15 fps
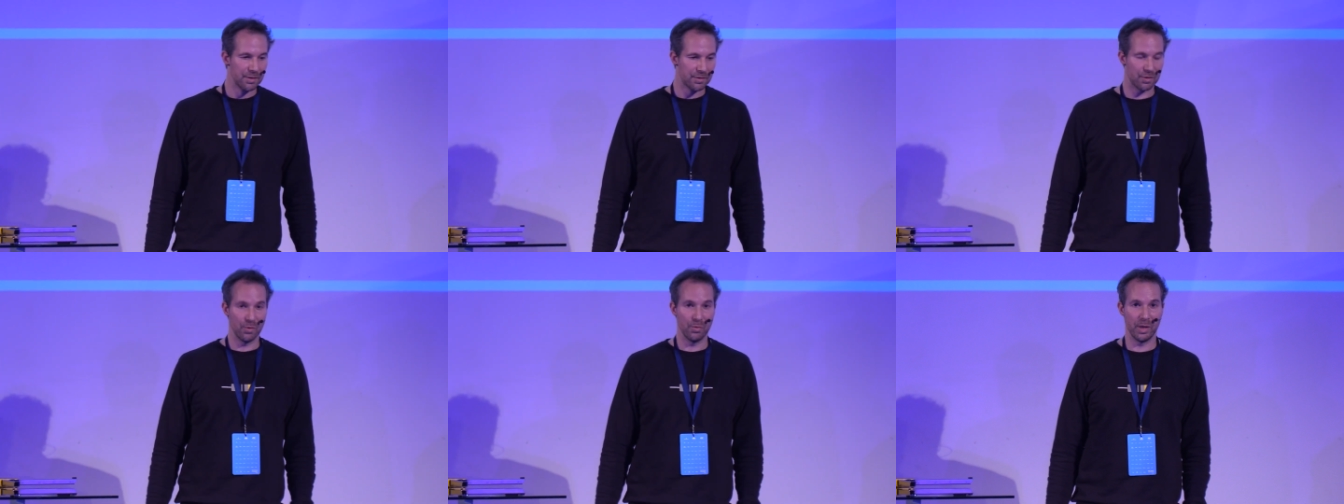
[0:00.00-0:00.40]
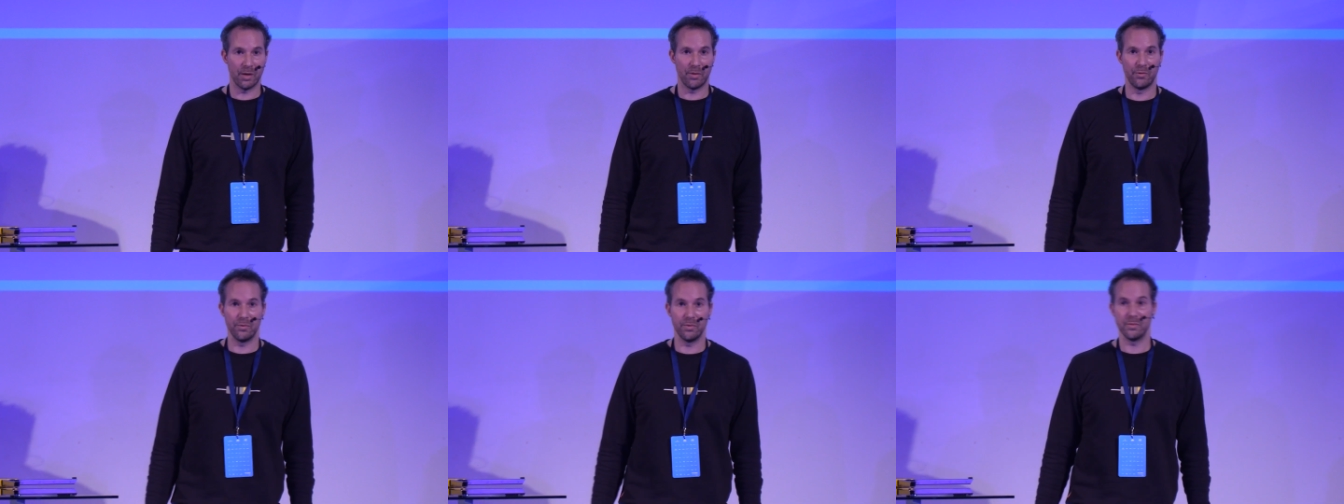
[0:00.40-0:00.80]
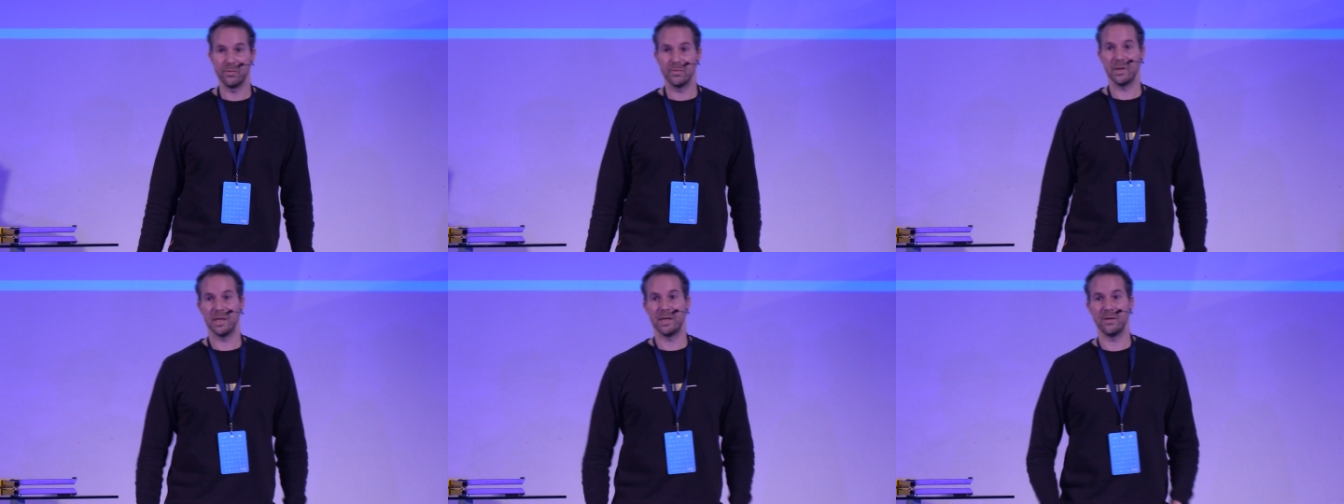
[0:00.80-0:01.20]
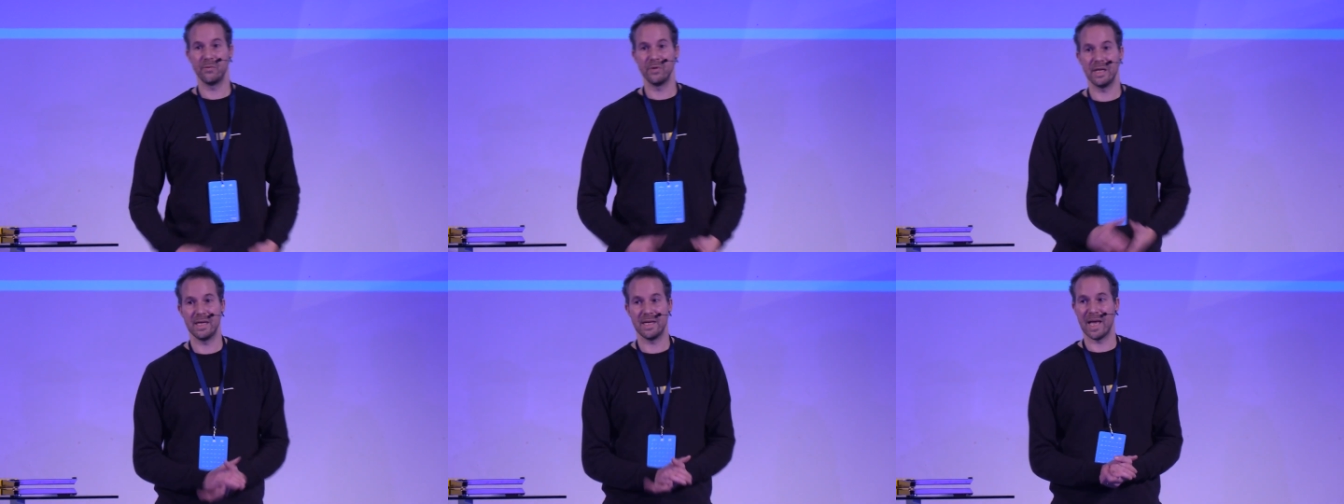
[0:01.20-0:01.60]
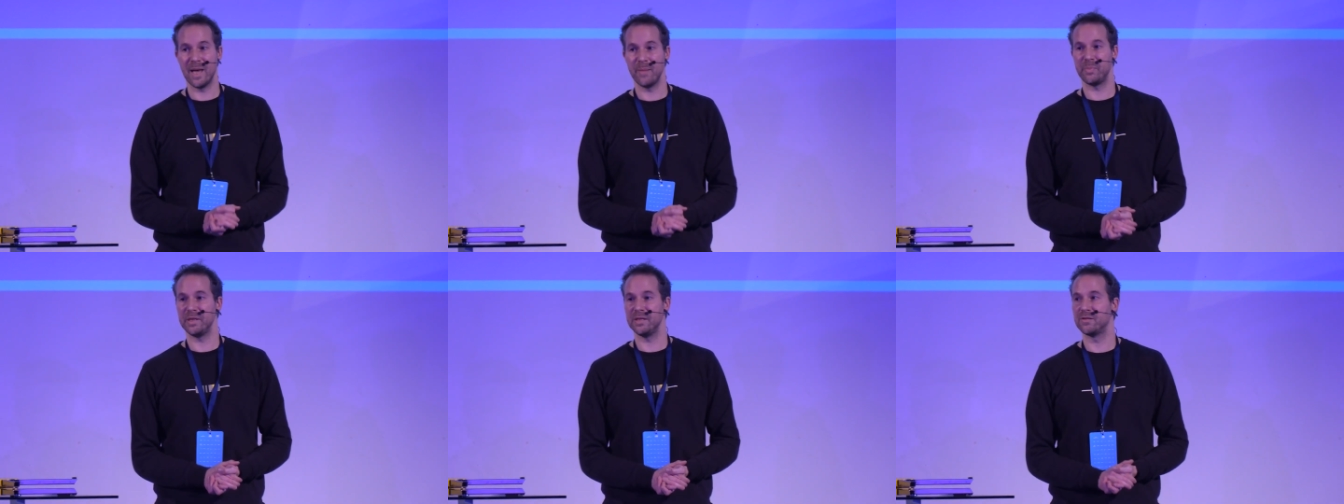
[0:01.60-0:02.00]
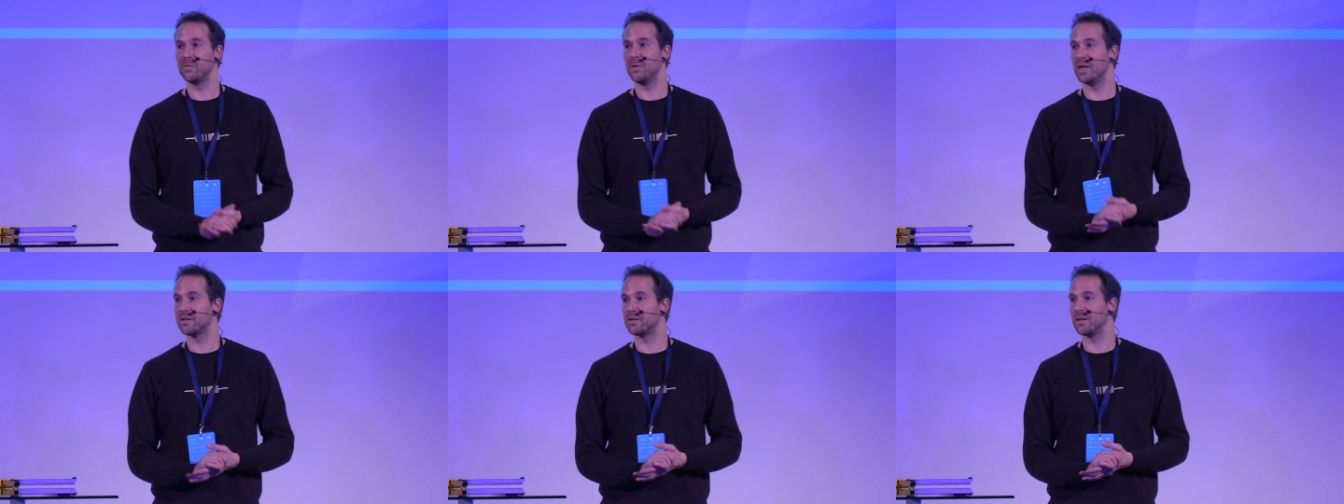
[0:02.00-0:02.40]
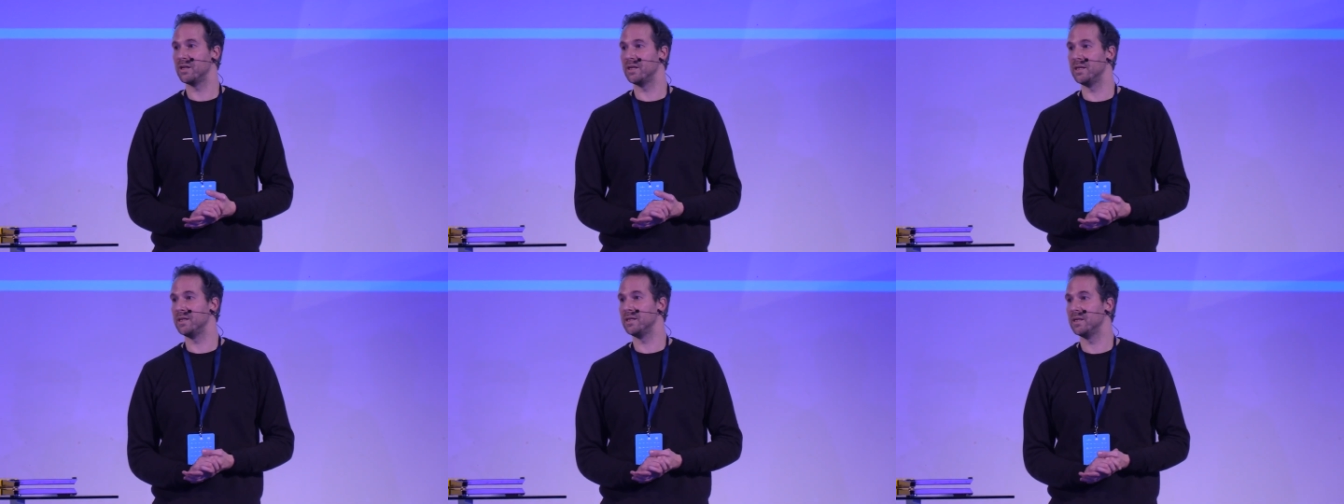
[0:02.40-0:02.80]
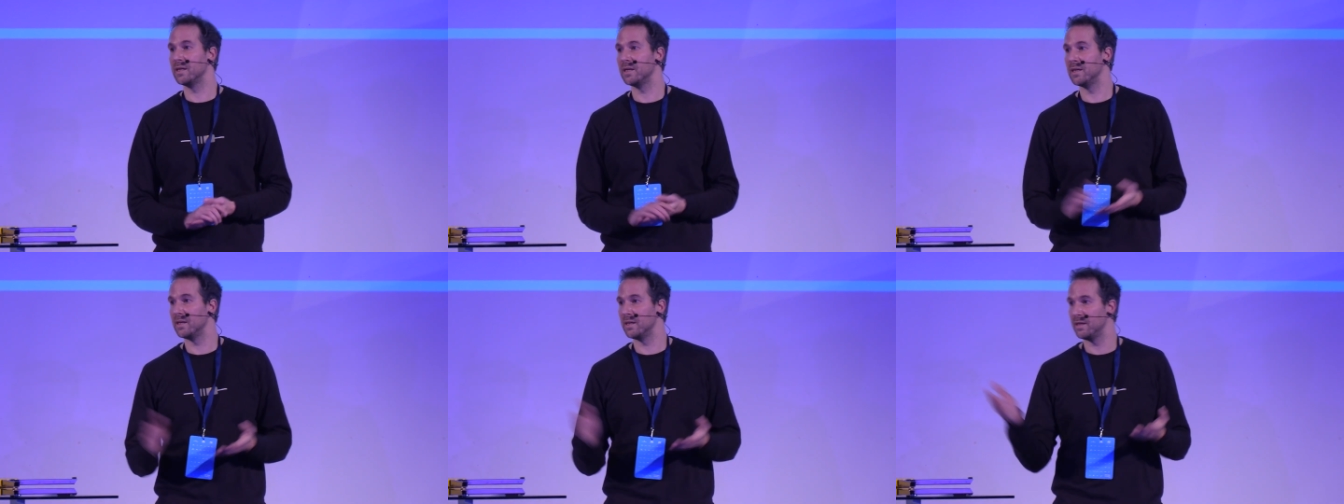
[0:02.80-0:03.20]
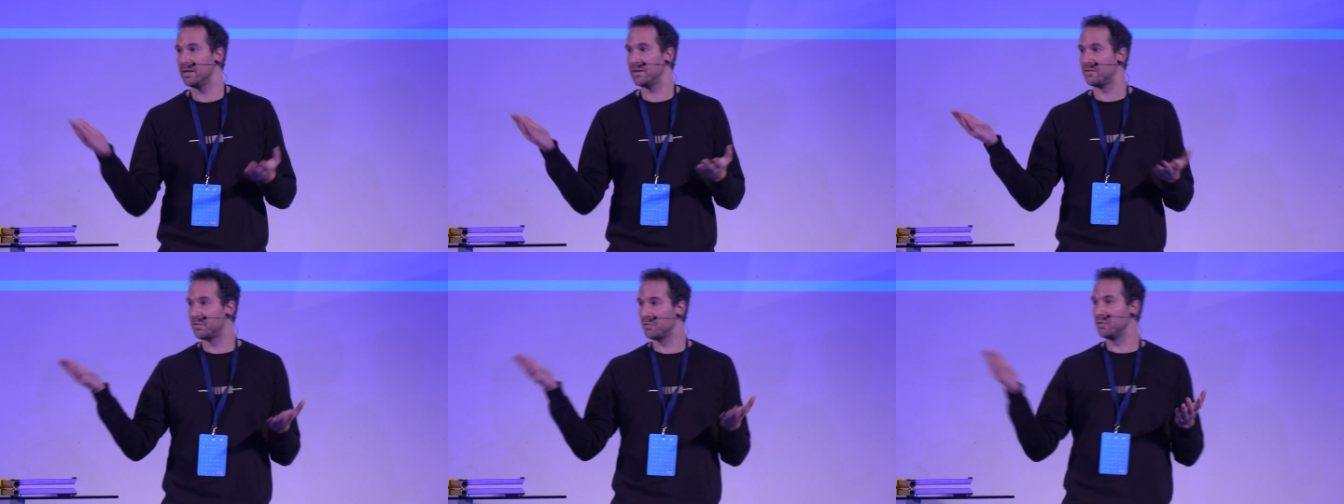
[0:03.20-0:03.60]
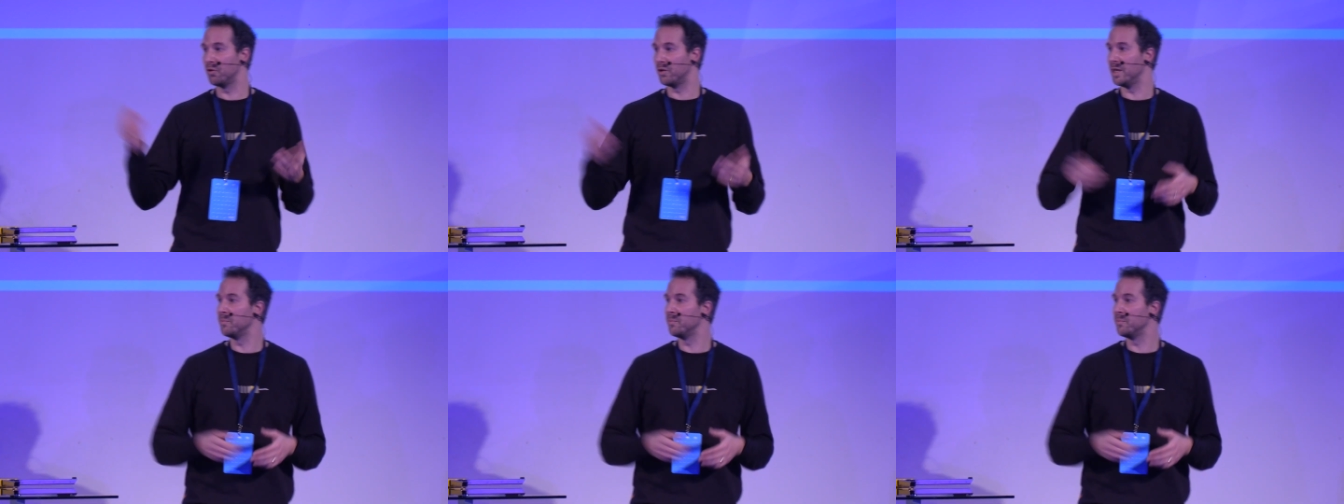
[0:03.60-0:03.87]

So we are really happy to actually to your